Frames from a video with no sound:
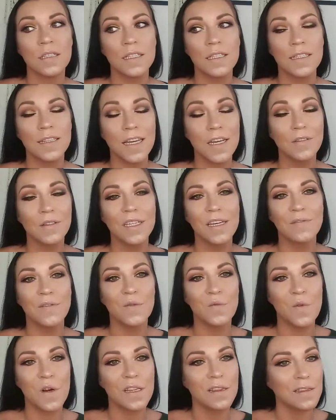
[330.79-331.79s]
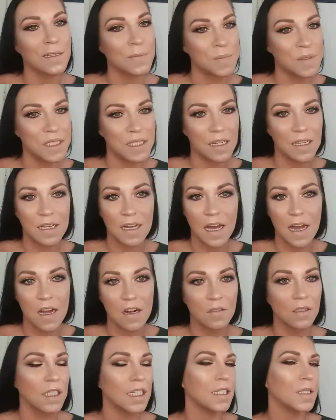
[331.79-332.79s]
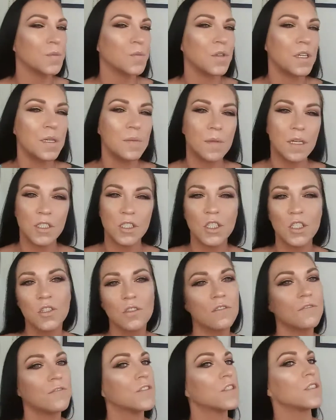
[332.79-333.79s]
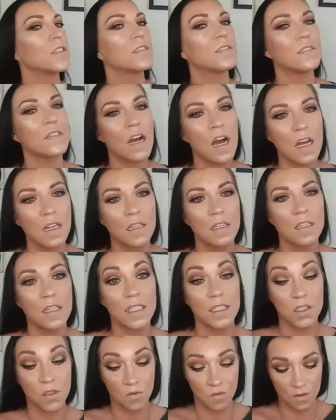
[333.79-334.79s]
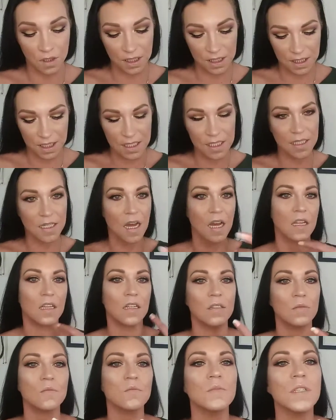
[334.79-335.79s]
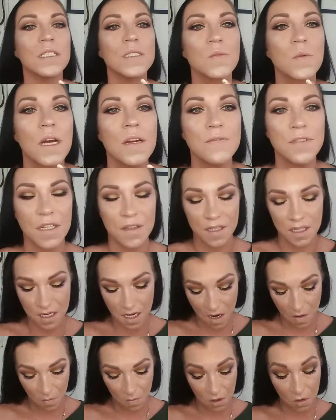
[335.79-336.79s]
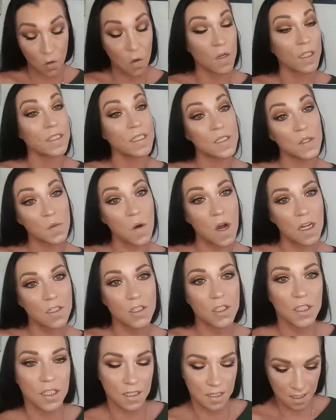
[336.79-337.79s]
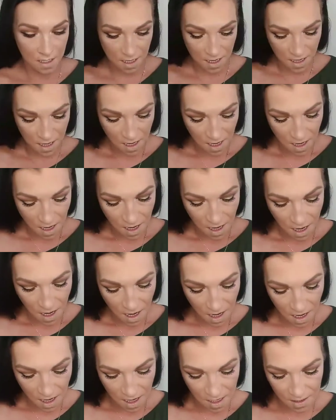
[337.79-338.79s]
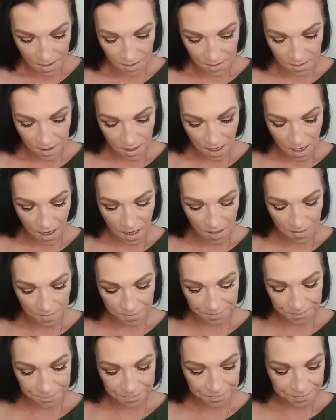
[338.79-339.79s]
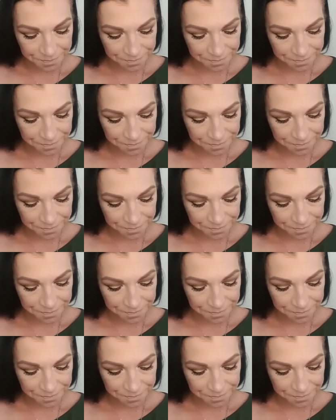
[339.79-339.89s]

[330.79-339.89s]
they only have the one lipstick out. It's pretty much a universal color. It's a really nice color. That's why I have nothing on. We're going to swatch it and um,